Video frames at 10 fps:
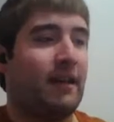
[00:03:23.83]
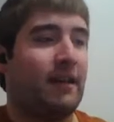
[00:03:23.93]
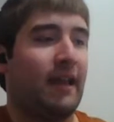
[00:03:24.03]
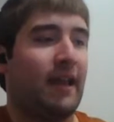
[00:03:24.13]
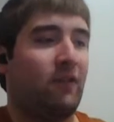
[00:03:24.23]

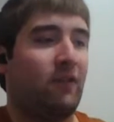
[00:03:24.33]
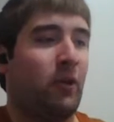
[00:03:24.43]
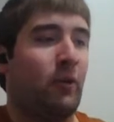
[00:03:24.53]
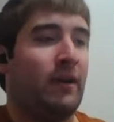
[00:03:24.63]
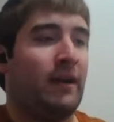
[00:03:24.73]
They give
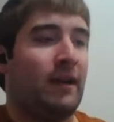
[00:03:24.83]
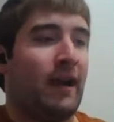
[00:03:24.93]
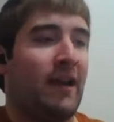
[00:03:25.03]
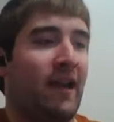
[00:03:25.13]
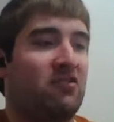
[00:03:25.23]
you
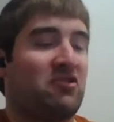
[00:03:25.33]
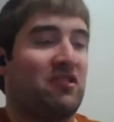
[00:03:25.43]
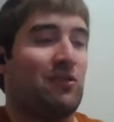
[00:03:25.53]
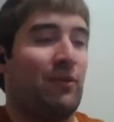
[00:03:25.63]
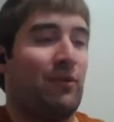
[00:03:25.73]
an extra
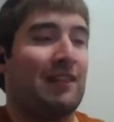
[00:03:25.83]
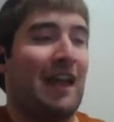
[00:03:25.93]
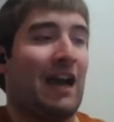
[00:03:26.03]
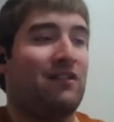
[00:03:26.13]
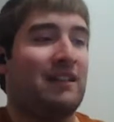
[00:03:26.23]

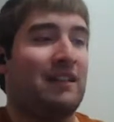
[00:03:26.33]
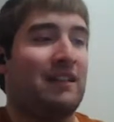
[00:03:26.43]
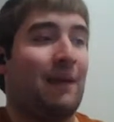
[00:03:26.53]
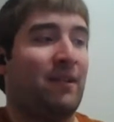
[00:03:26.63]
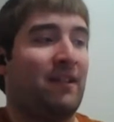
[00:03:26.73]
3,000
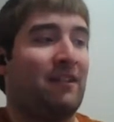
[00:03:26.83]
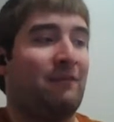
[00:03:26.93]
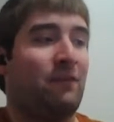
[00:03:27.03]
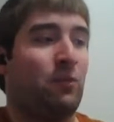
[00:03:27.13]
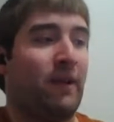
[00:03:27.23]
diamonds
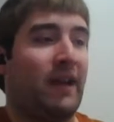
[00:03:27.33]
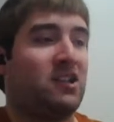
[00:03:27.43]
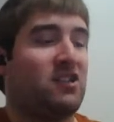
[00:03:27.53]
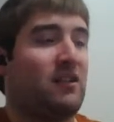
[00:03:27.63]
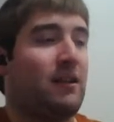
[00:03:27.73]
if you
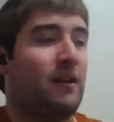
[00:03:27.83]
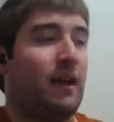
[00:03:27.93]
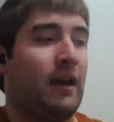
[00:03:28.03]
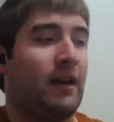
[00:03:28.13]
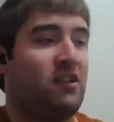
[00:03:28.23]
reach
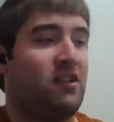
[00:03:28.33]
uh,